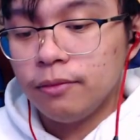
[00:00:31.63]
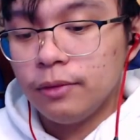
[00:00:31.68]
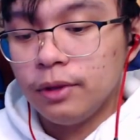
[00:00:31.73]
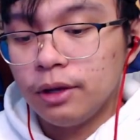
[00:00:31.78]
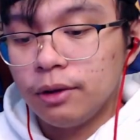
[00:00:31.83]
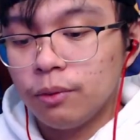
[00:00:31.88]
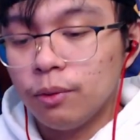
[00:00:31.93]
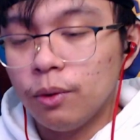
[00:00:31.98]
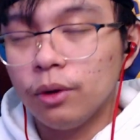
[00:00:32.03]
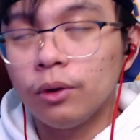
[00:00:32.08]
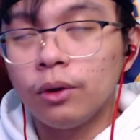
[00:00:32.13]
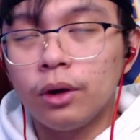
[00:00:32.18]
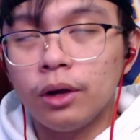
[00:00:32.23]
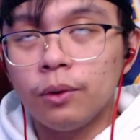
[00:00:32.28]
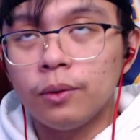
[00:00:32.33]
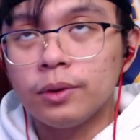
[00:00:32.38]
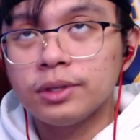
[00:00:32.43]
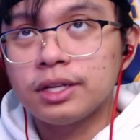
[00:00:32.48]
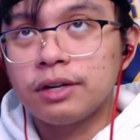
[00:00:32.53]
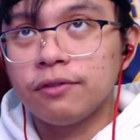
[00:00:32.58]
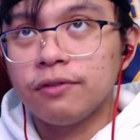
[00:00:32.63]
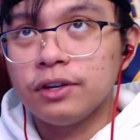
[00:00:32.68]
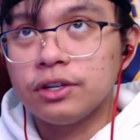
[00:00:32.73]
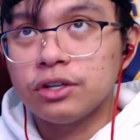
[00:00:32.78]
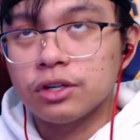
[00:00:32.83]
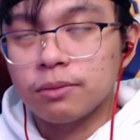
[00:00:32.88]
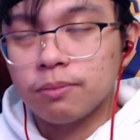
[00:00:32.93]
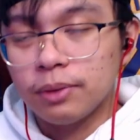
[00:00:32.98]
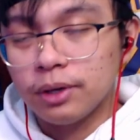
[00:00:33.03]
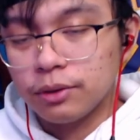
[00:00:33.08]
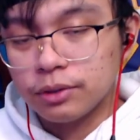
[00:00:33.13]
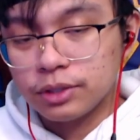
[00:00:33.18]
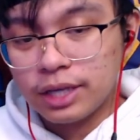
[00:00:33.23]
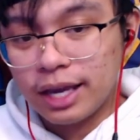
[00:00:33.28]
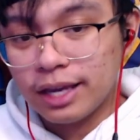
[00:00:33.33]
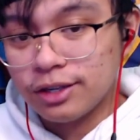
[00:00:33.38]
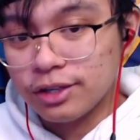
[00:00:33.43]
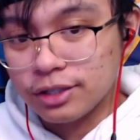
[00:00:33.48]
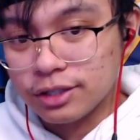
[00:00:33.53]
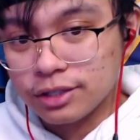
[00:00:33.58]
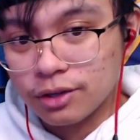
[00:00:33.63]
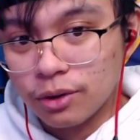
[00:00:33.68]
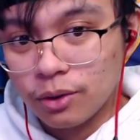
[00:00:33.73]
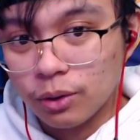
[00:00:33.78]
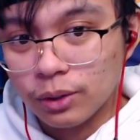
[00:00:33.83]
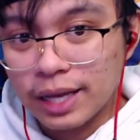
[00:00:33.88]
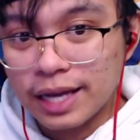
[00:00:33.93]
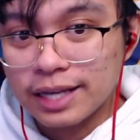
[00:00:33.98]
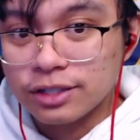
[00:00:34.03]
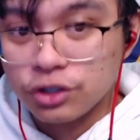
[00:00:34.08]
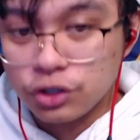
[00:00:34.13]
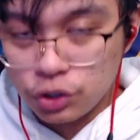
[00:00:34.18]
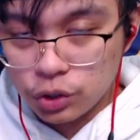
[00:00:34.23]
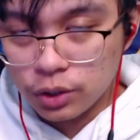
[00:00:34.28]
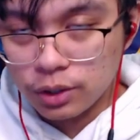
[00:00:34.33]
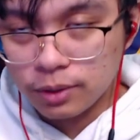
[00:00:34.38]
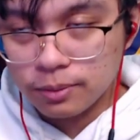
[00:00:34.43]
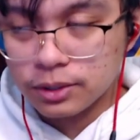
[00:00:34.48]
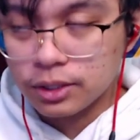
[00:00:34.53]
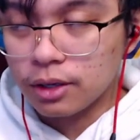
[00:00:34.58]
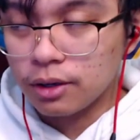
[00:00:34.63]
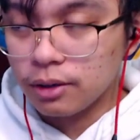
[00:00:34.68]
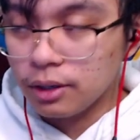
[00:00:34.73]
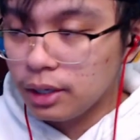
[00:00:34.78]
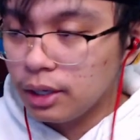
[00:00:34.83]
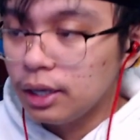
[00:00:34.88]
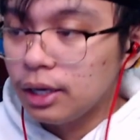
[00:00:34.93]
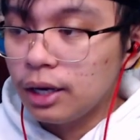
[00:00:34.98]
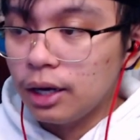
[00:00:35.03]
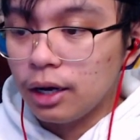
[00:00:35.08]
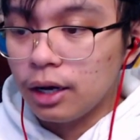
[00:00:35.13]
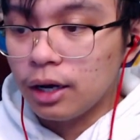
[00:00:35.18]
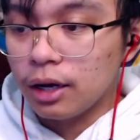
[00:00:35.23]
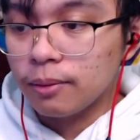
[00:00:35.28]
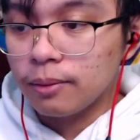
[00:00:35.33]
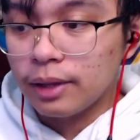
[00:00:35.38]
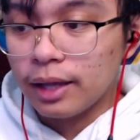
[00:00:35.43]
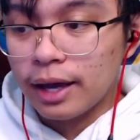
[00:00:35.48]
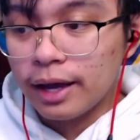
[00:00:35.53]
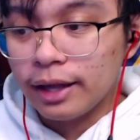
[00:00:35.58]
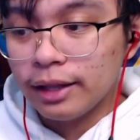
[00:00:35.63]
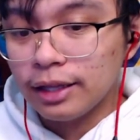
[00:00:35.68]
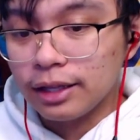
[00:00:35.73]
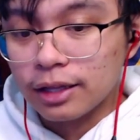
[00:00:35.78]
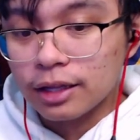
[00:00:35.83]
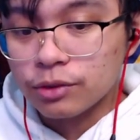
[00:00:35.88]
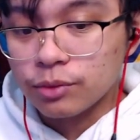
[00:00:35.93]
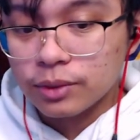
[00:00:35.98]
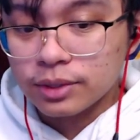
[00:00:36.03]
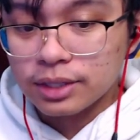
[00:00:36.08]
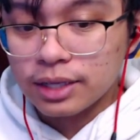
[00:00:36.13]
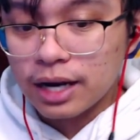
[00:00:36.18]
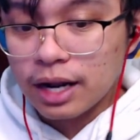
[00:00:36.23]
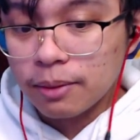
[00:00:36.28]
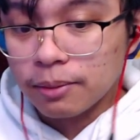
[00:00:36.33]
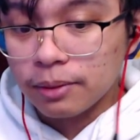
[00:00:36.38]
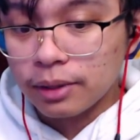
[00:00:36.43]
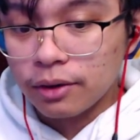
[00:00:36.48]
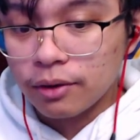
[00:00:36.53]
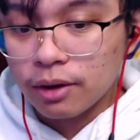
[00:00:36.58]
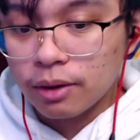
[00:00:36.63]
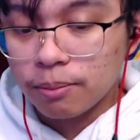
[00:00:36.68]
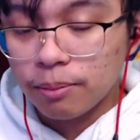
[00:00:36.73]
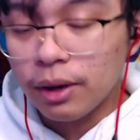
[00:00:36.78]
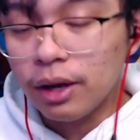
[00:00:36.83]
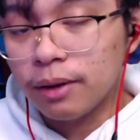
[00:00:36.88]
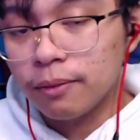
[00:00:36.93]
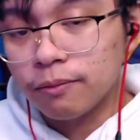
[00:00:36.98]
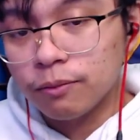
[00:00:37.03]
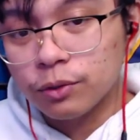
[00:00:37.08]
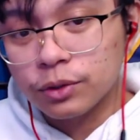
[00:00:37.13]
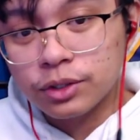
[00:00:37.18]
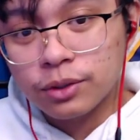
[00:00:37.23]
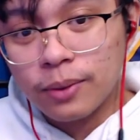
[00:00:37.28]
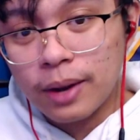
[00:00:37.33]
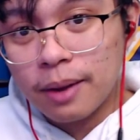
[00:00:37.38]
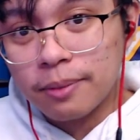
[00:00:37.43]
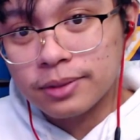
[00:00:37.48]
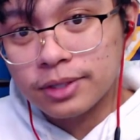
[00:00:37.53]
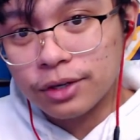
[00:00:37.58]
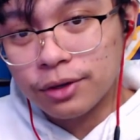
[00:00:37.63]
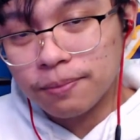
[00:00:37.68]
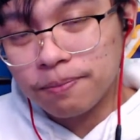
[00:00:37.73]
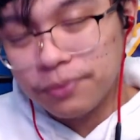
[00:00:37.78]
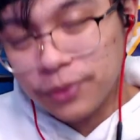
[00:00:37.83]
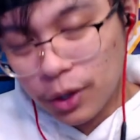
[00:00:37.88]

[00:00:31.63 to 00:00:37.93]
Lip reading: Well, it wasn't a vision, but it was Keiichi's whole ass dream. So I think that's what's gonna happen later on, but we'll see what happens here.